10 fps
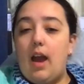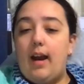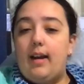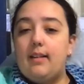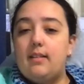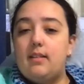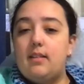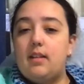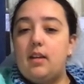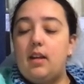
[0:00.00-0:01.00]

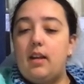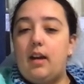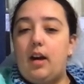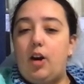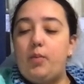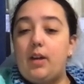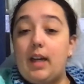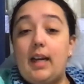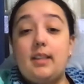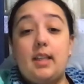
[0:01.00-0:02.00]
And I'm
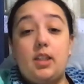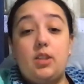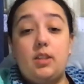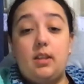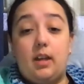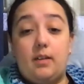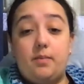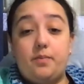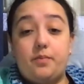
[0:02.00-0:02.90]
glad they did that.